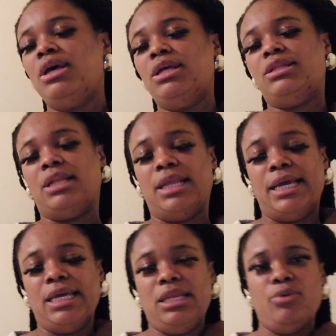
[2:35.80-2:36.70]
The
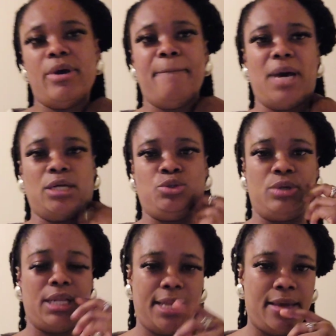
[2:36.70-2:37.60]
lady went back to
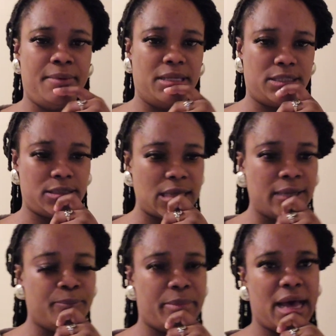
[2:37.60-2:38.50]
claim her
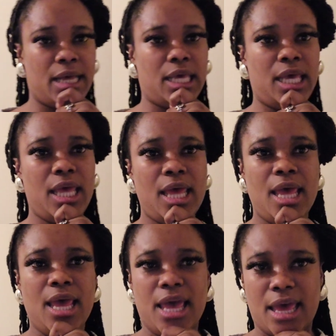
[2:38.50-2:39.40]
son back,
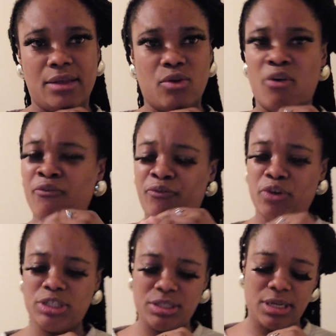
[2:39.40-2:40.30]
and
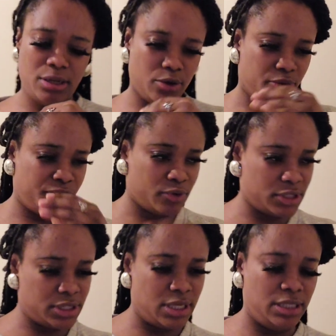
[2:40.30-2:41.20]
unfortunately or
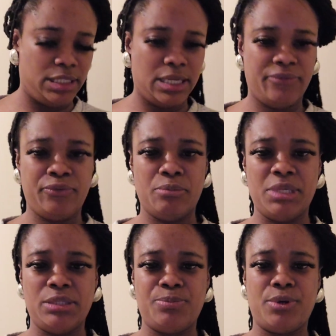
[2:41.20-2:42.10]
fortunately enough for
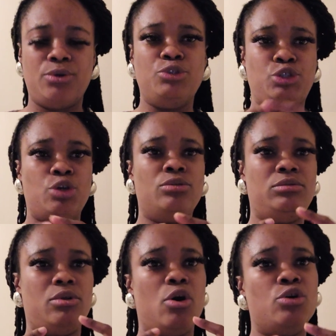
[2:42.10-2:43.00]
Miss Bell,
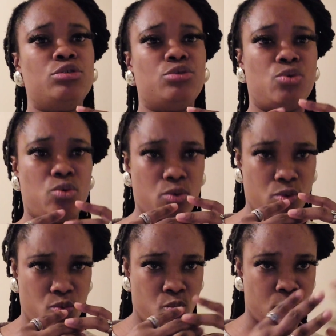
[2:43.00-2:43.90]
John also
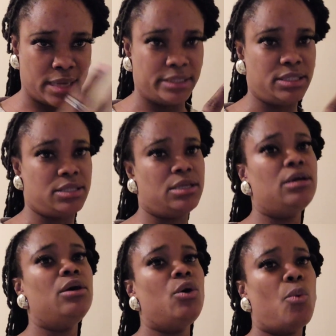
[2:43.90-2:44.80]
went
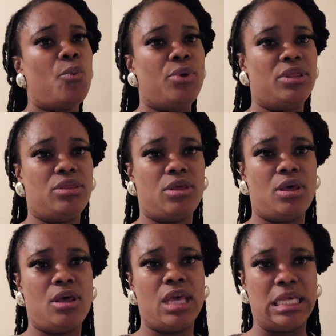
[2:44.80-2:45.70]
with
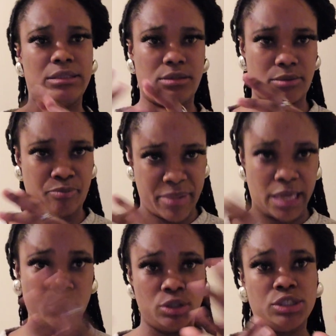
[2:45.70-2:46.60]
his
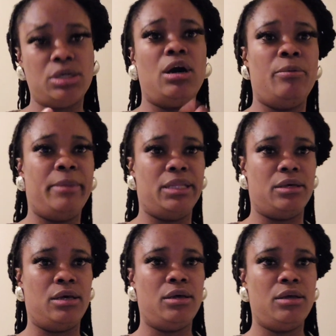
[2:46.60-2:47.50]
biological
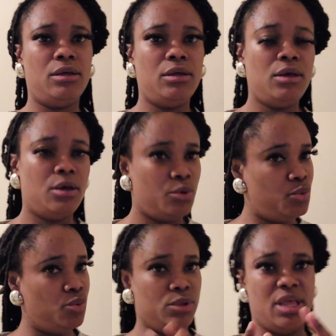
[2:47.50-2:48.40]
mother,
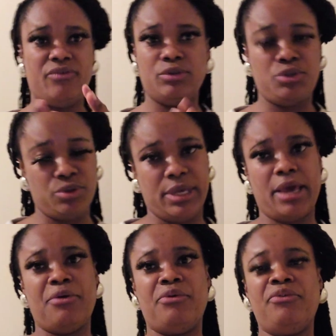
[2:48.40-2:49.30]
who never took
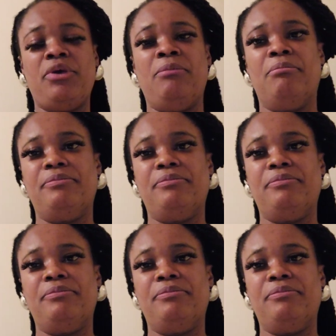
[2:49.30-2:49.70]
care of him.